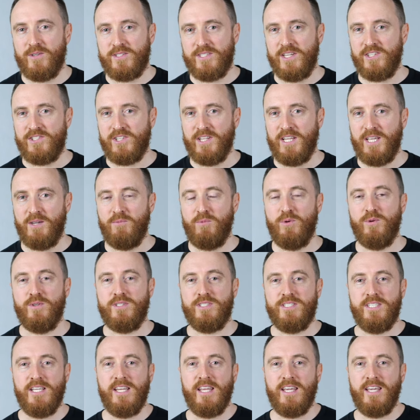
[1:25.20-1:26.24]
essentially we were
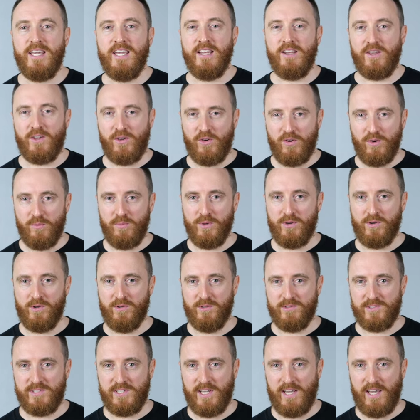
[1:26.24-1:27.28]
sitting in
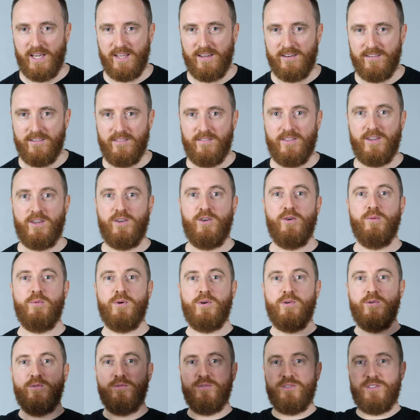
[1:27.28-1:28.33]
cubicles, and the
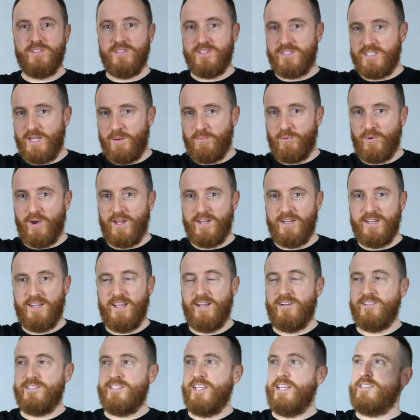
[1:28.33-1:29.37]
cubicles separated
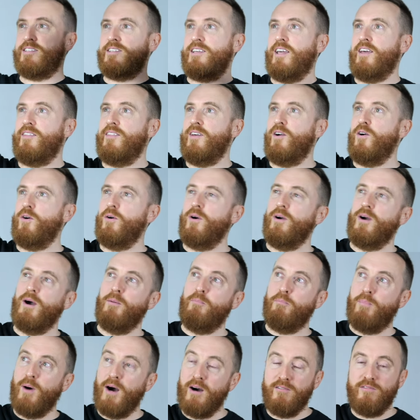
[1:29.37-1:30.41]
our desk and they were
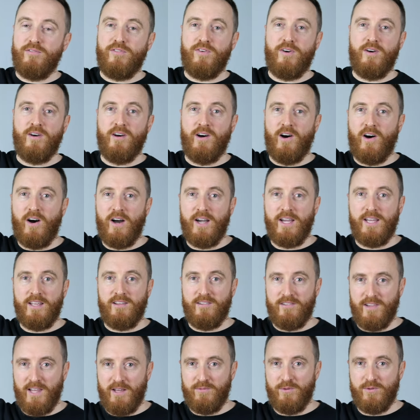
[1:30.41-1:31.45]
above
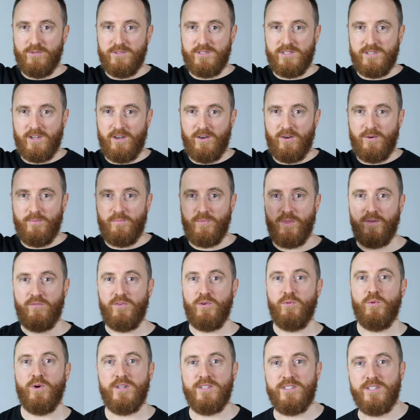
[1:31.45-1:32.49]
eye level. So if
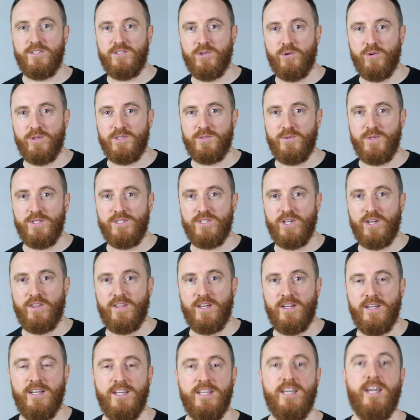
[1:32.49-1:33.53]
you wanted to talk to each
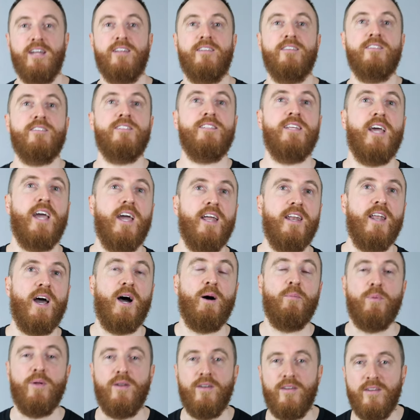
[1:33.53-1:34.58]
other, you had to stand
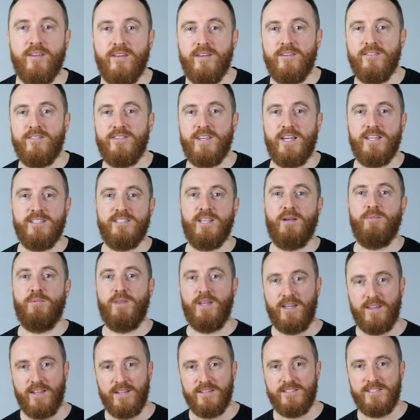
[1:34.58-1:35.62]
up and say
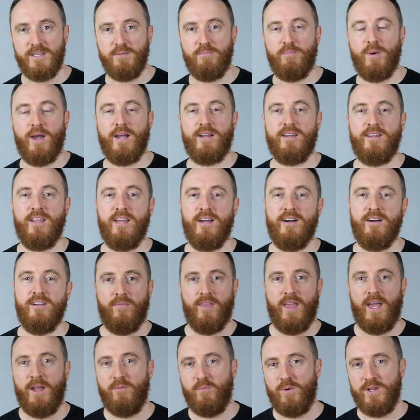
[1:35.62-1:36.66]
something and then sit back down.
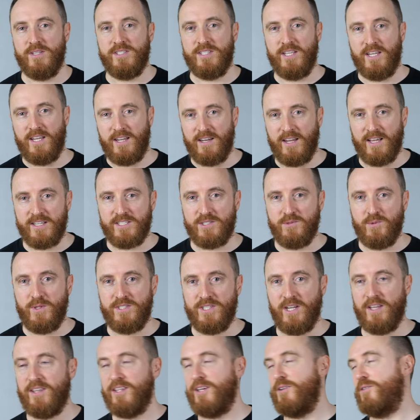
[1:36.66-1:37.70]
And when sitting next to
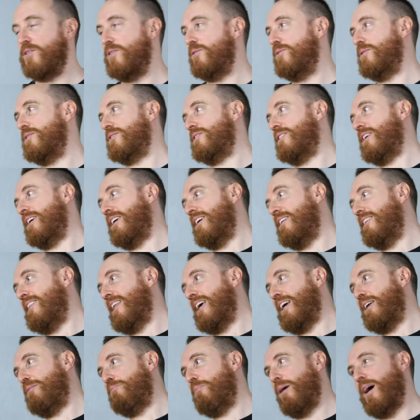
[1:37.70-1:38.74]
each other, there was the
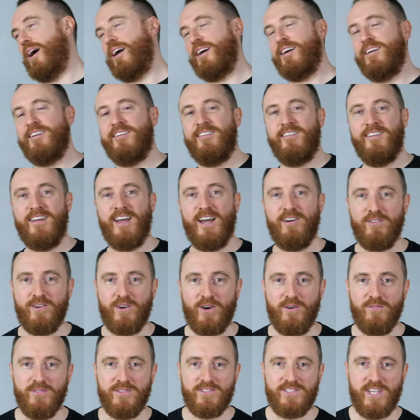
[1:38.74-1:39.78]
lean back and have a
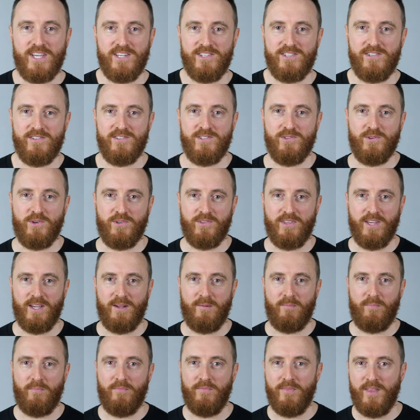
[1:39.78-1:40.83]
conversation sort of
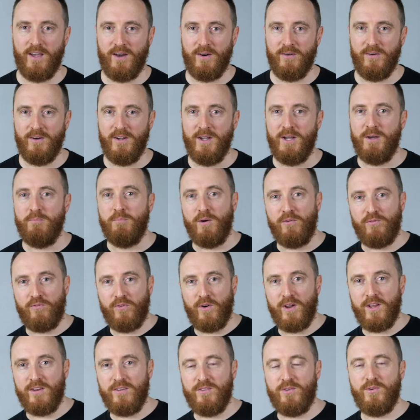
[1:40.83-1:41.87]
thing. Now, my
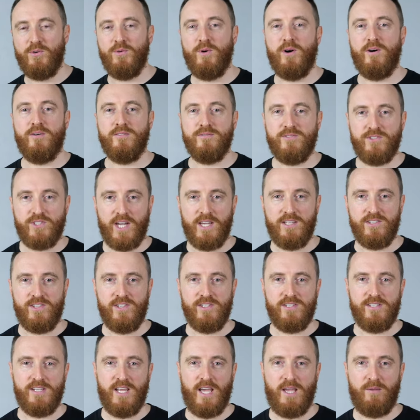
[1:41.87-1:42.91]
friend, who I'll change
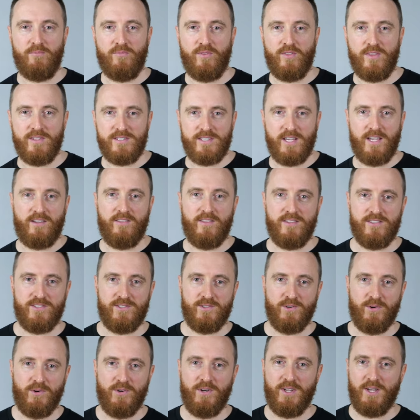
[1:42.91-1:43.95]
his name for the sake of this
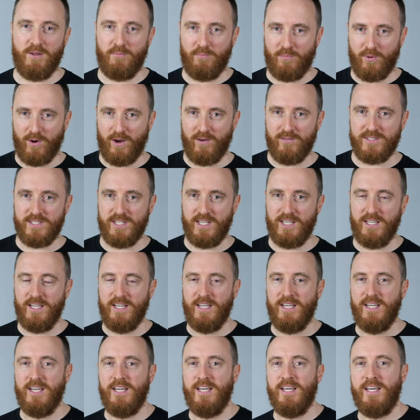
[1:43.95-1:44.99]
story and privacy,
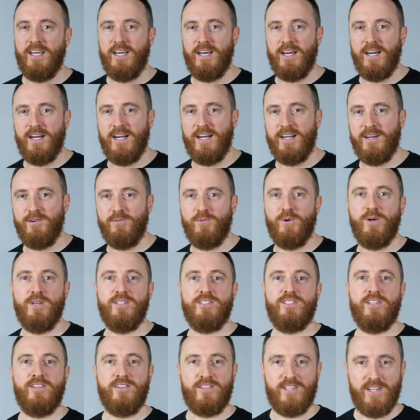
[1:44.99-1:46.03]
uh,
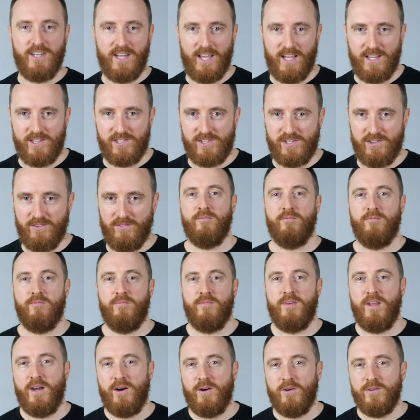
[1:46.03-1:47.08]
was Dinesh.
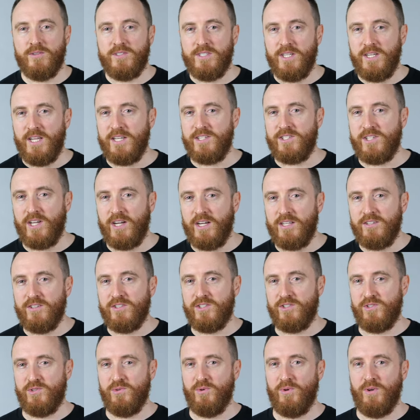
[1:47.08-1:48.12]
Now, Dinesh
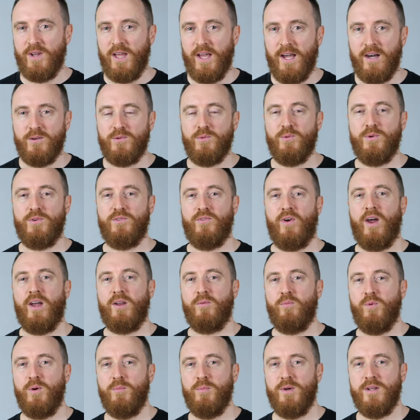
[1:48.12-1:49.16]
understood how to
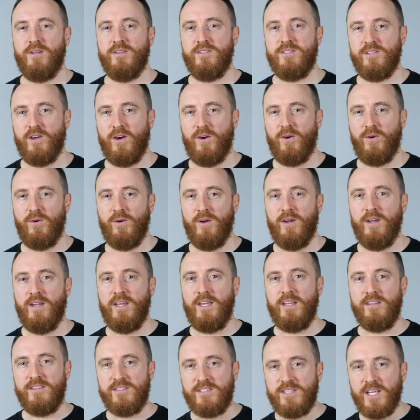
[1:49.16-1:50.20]
attract women, so
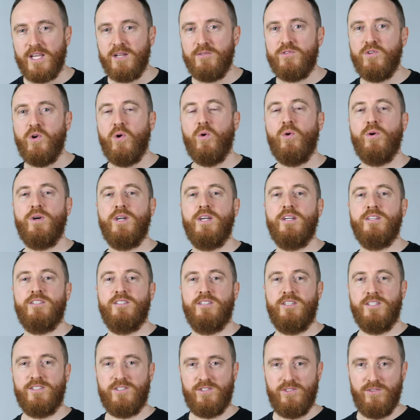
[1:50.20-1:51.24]
instead of talking to
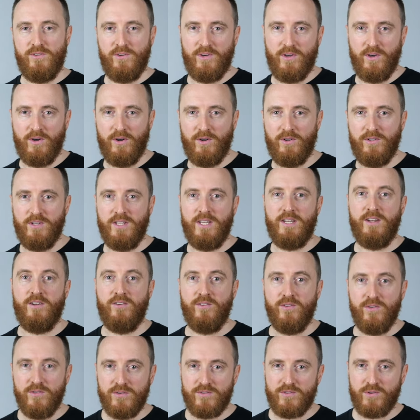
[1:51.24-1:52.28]
this new girl in a
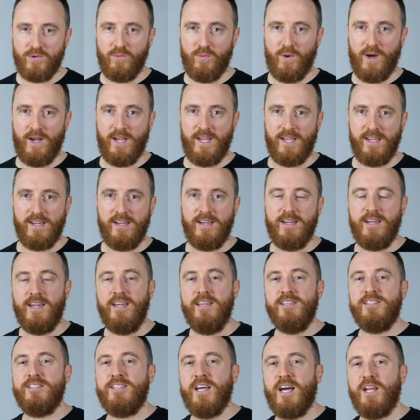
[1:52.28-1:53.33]
neutral way,
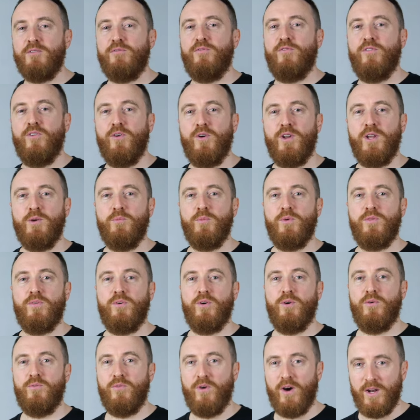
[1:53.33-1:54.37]
he started flirting with
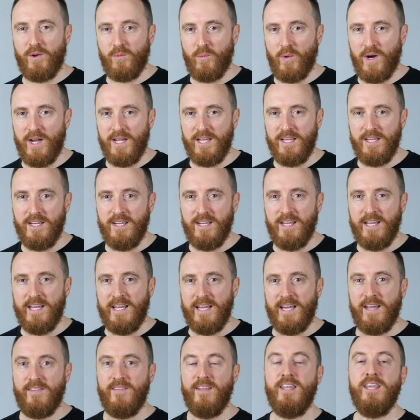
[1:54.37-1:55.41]
her right away,
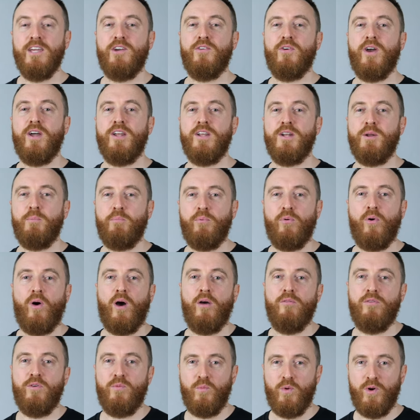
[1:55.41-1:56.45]
and then he created a
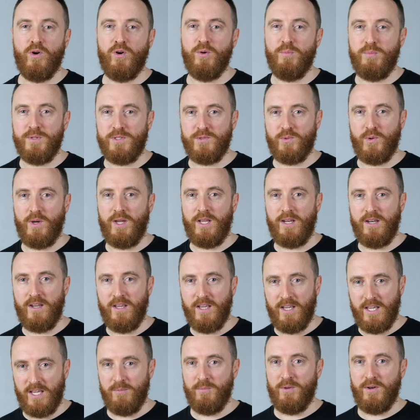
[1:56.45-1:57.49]
private world
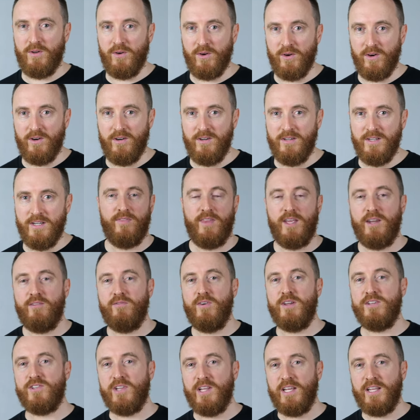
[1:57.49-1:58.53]
between him and her that
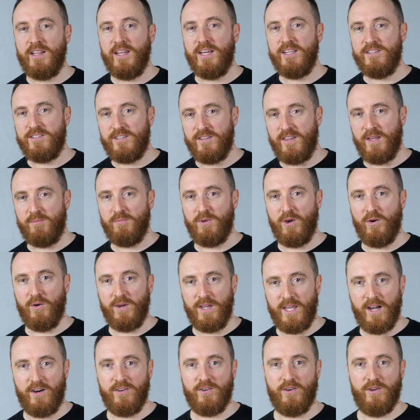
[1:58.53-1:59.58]
eventually led to them
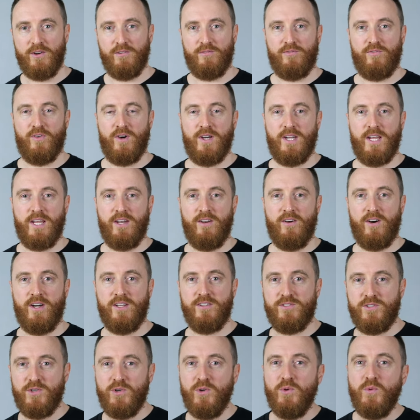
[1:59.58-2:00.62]
going out on a Friday
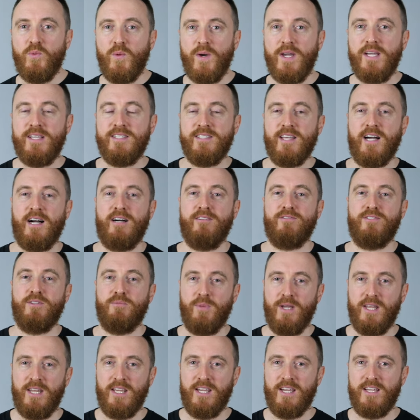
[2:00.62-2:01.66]
night two weeks after
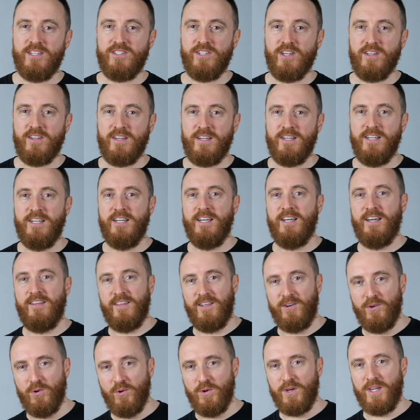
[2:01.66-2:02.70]
meeting each other and
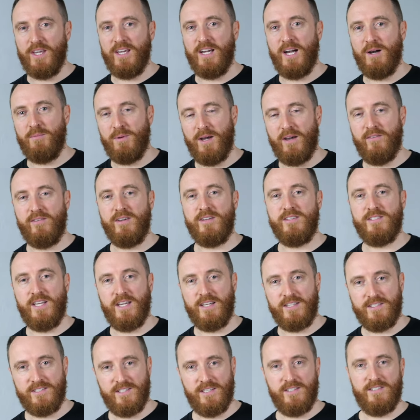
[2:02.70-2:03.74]
then hooking up, having
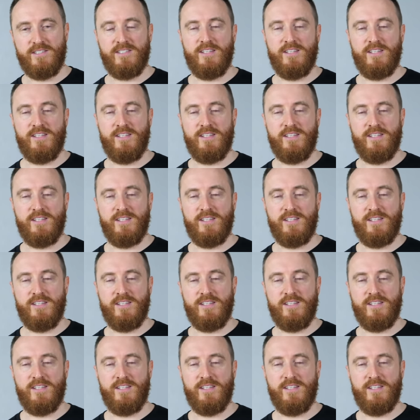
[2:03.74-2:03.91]
sex, and